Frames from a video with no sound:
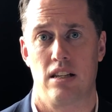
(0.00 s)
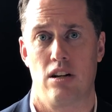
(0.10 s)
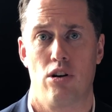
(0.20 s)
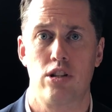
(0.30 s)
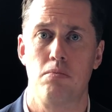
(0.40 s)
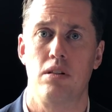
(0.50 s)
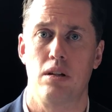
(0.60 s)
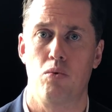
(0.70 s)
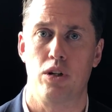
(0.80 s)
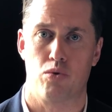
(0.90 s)
And
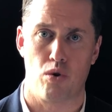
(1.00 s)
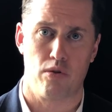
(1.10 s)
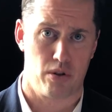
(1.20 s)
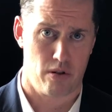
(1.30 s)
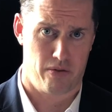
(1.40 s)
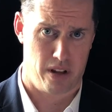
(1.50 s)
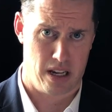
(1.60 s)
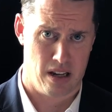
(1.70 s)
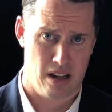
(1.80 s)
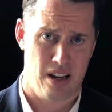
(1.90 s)
ultimately what drove
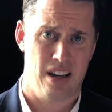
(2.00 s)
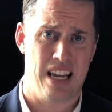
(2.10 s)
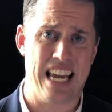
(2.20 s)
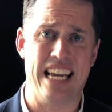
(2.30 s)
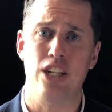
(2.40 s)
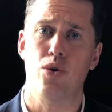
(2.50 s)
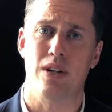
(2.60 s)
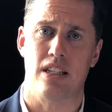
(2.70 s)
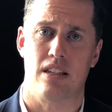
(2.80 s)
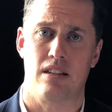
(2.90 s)
Snowflake into
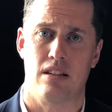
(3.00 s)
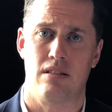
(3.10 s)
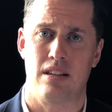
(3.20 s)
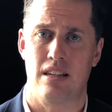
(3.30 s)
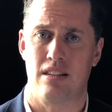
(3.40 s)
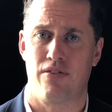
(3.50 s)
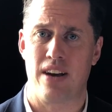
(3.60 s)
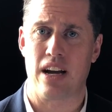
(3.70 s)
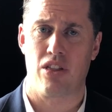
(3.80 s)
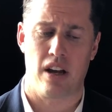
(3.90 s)
existence is the
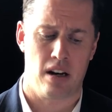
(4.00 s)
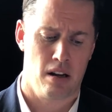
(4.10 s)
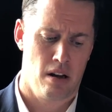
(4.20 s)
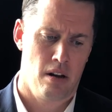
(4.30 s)
fact that